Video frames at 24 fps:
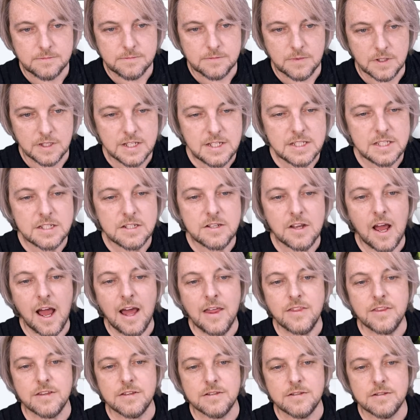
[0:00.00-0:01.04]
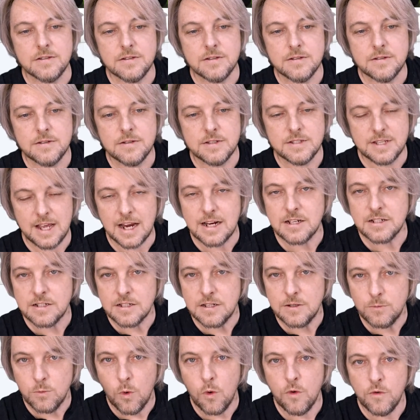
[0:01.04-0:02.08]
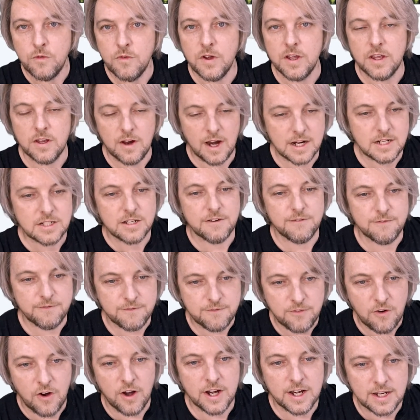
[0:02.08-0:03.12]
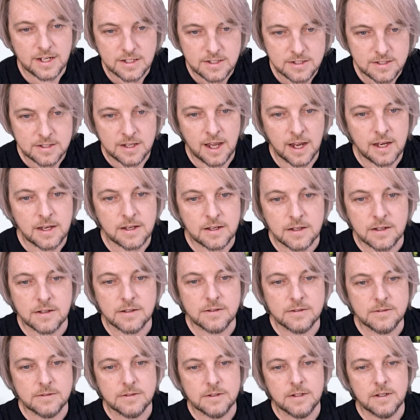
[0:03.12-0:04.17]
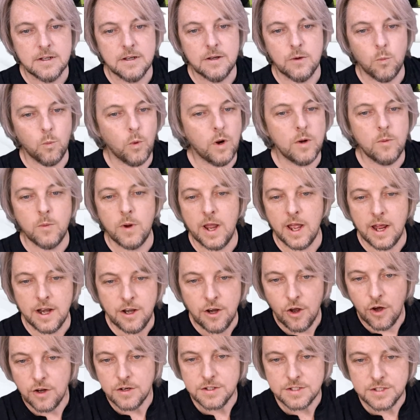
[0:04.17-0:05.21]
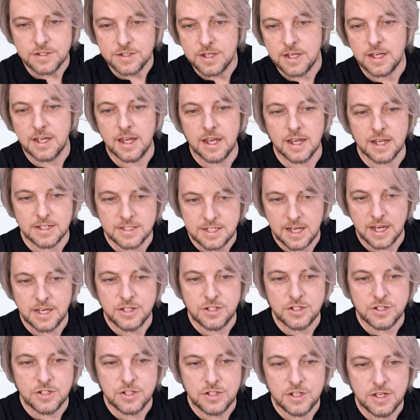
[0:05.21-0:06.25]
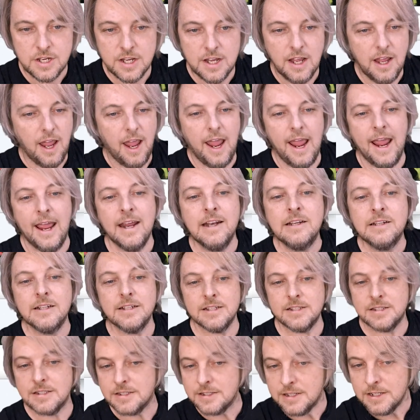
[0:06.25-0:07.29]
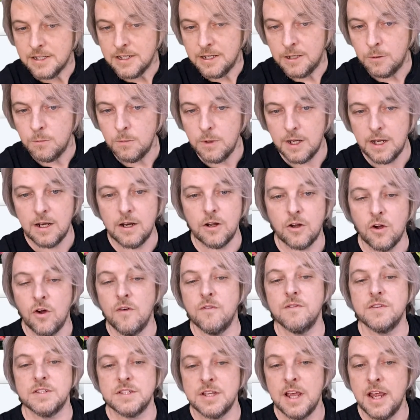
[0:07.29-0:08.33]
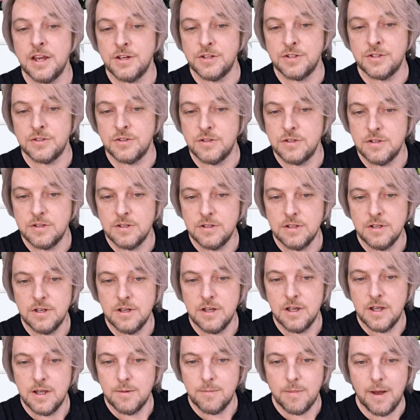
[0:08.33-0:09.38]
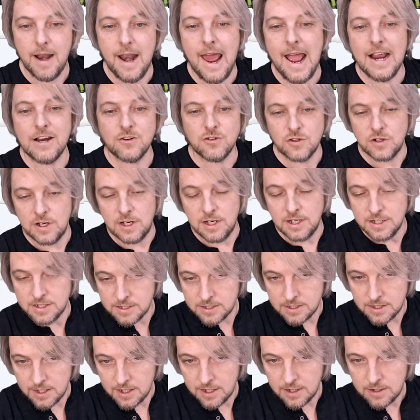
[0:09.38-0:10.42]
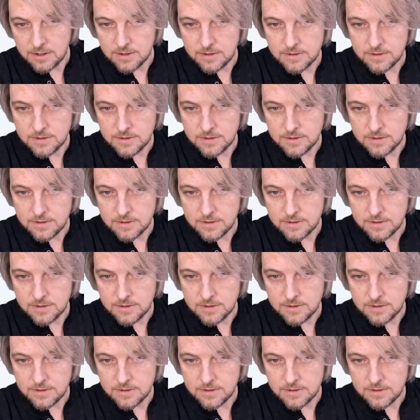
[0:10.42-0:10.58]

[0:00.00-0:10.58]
Listen to others. It's actually warfare. You're actually fighting Satan. When we are not seeking attention and esteem in a conversation, but actually listening,